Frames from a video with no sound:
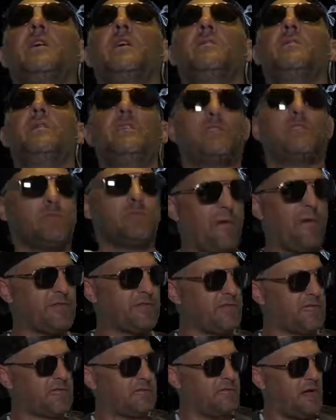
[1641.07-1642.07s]
PG 12
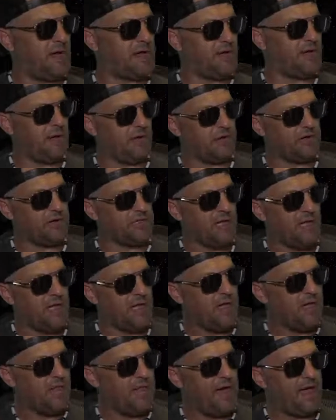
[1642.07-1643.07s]
for $69.
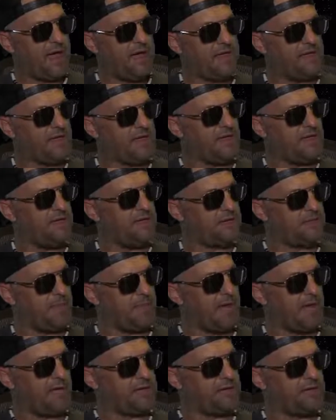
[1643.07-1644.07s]
That is
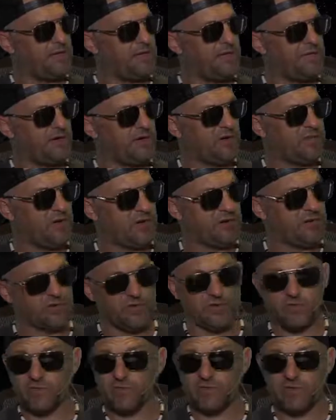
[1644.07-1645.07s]
Masters of the Universe poster.
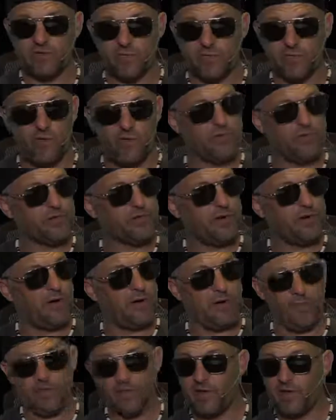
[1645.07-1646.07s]
This will ship rolled as
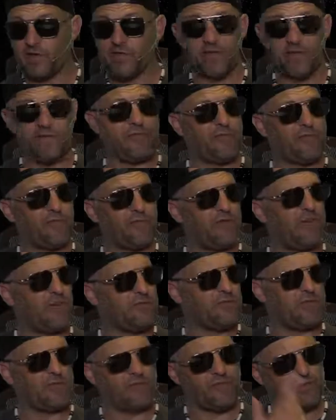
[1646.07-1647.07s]
well and ship for free. I'll
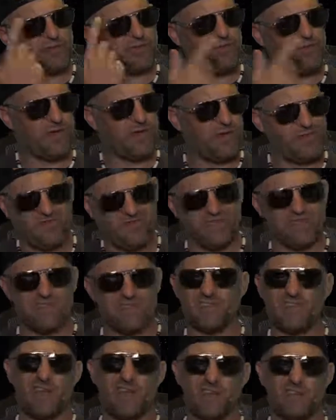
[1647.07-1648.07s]
do a free shipping on
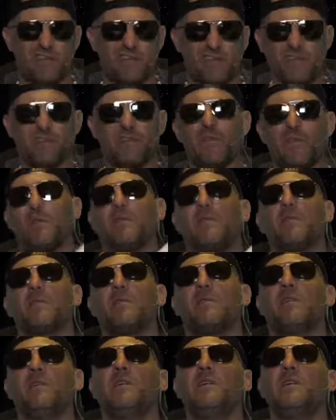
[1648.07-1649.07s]
this kind of stuff. It's not a big deal.
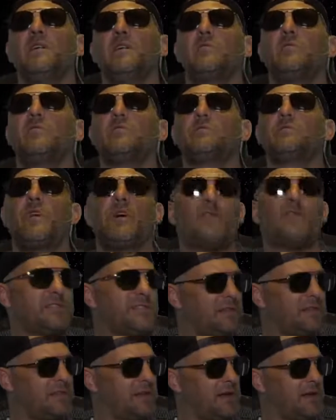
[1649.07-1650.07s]
PG 12 for
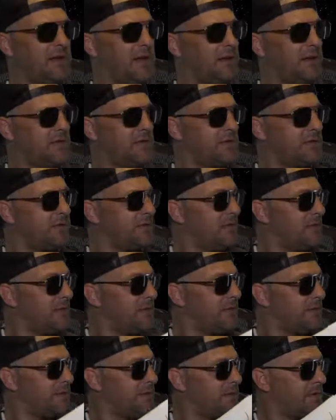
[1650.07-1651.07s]
$69.
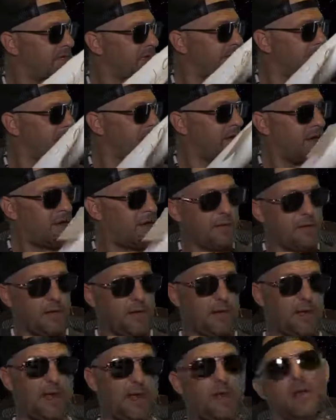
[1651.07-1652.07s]
What's that? Talking to
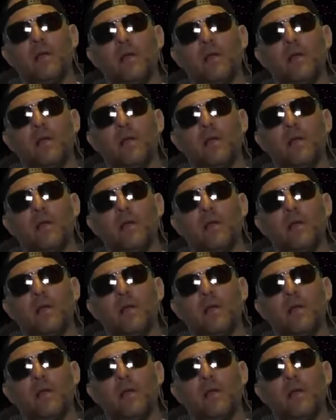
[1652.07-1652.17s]
me? Okay.